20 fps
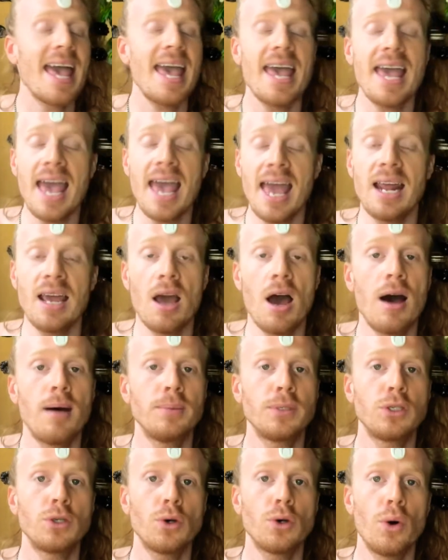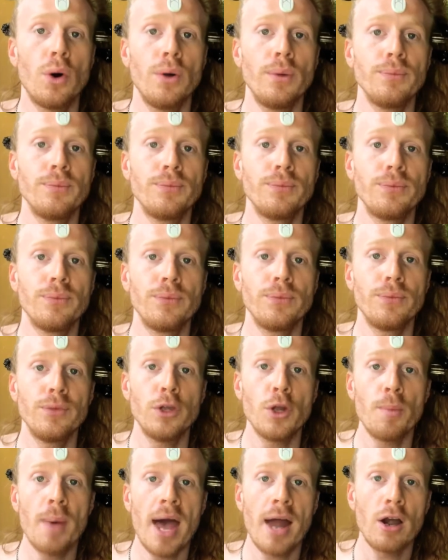any obstacle, no
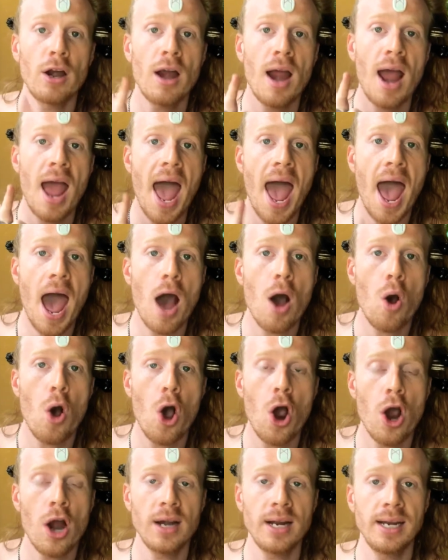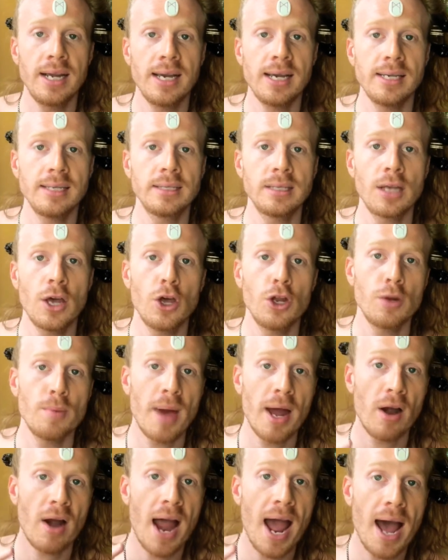matter how hard it is, no
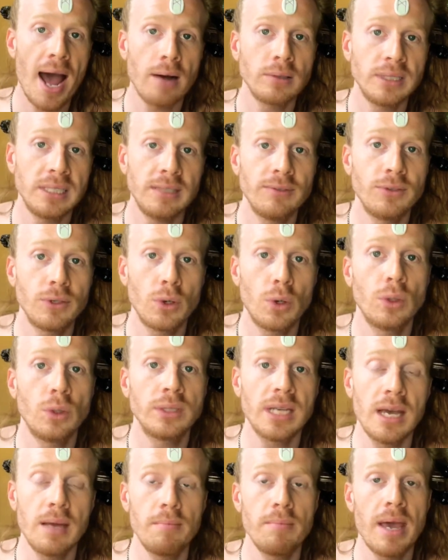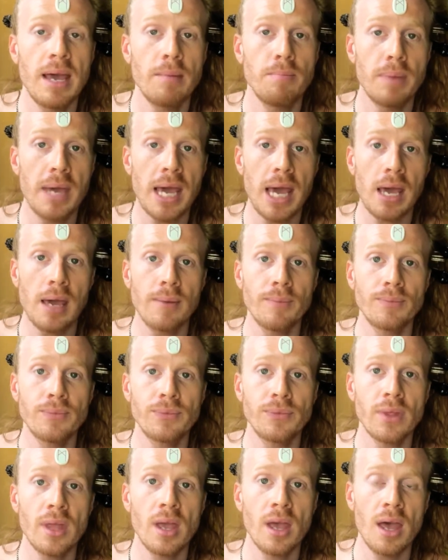matter how difficult it may be.
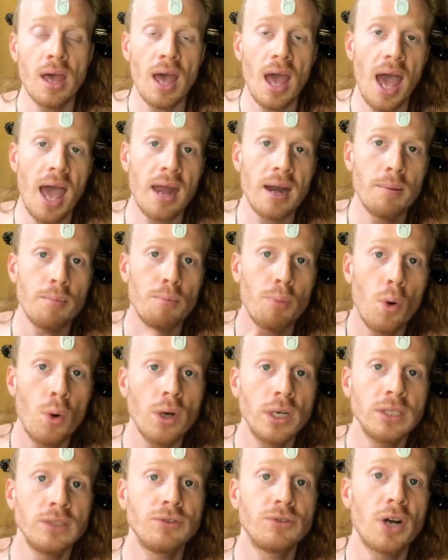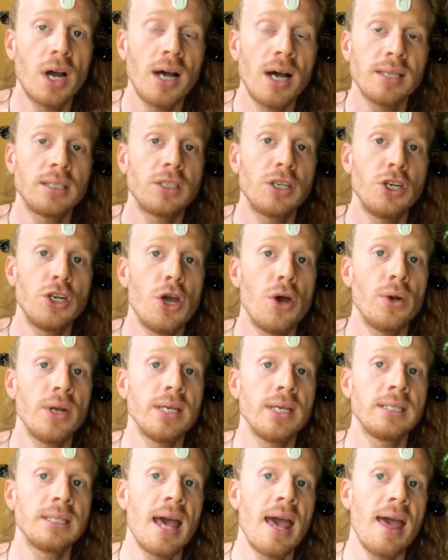And important for us to
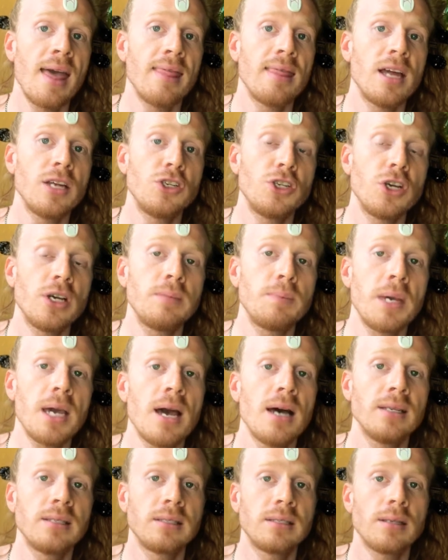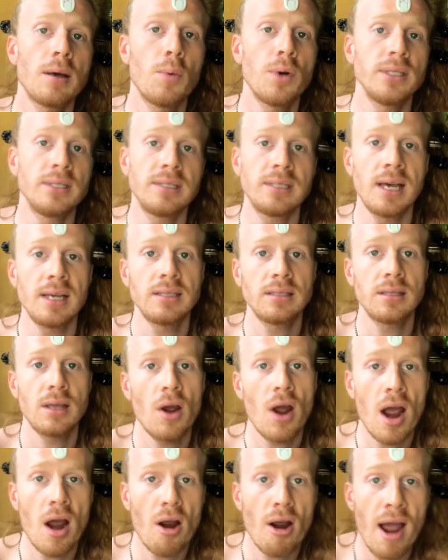notice that just because someone says they're
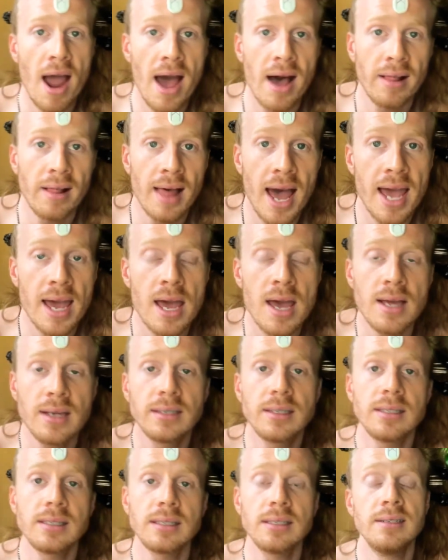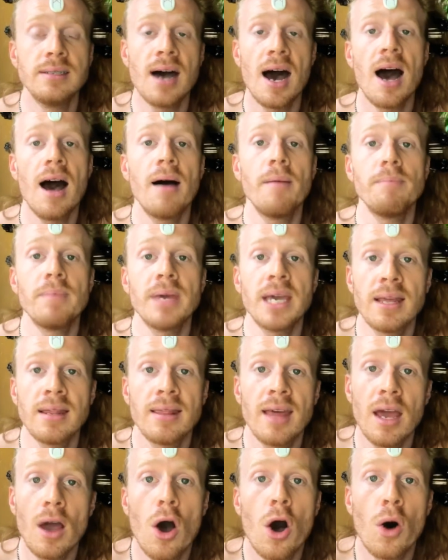our ally does not mean
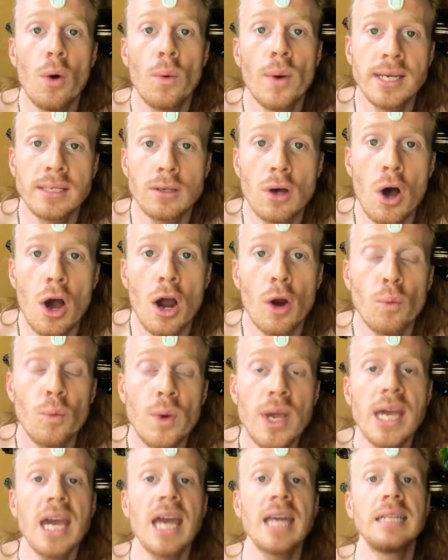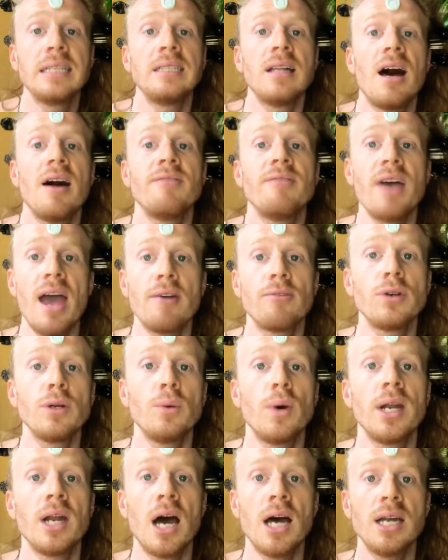they always are. We can love
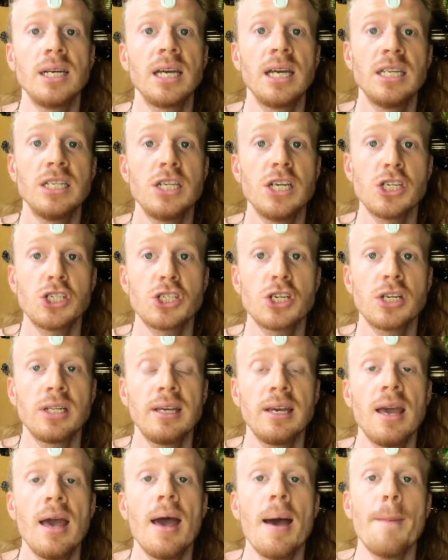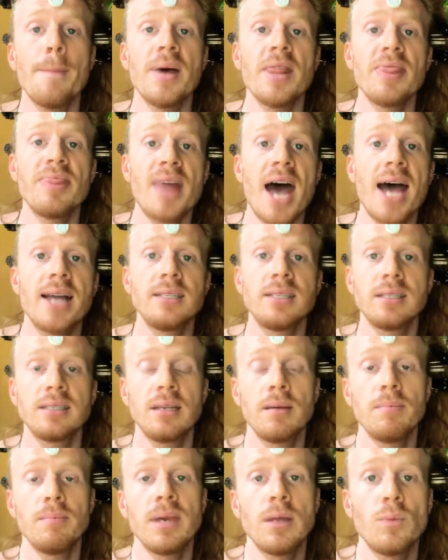everyone unconditionally, but that
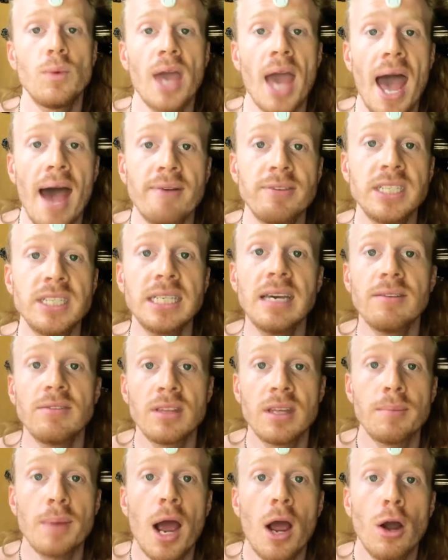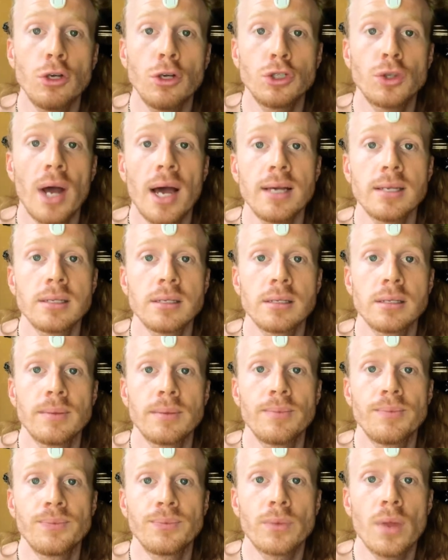doesn't mean we have to give them our trust.
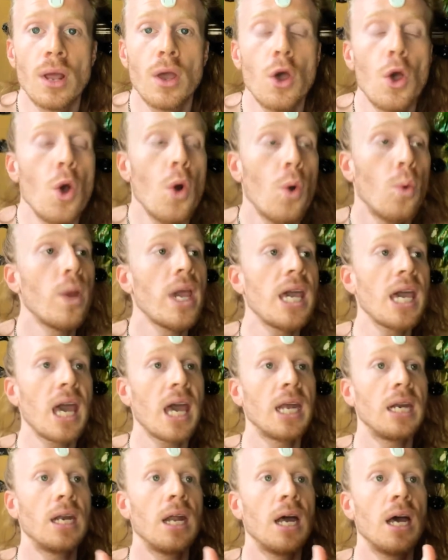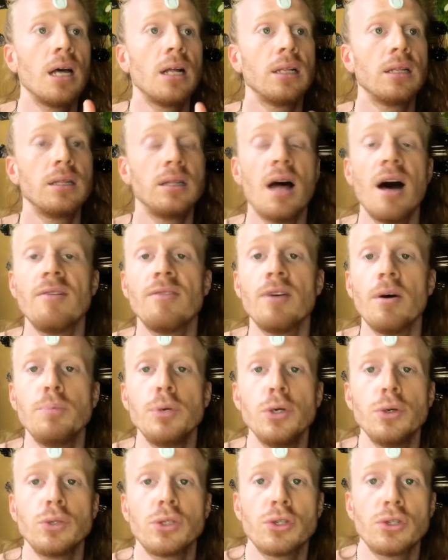We can love
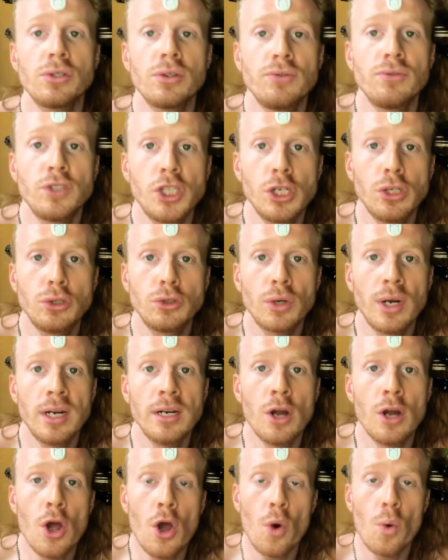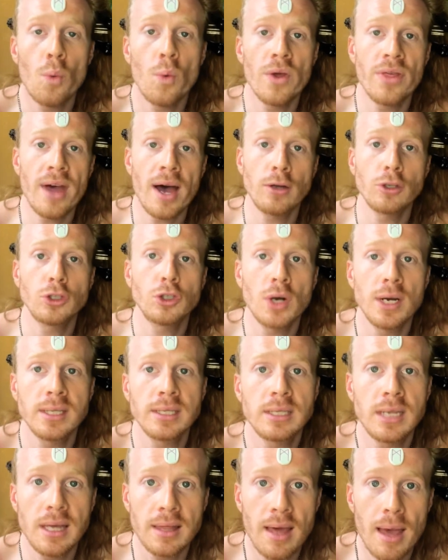abusers of children without
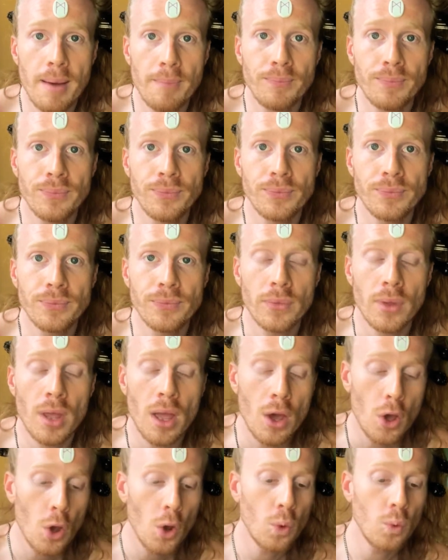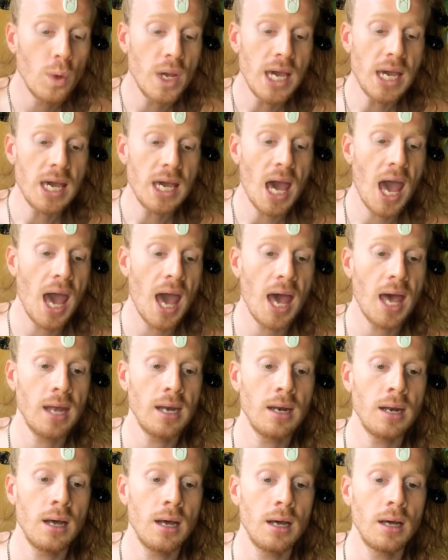trusting them. We can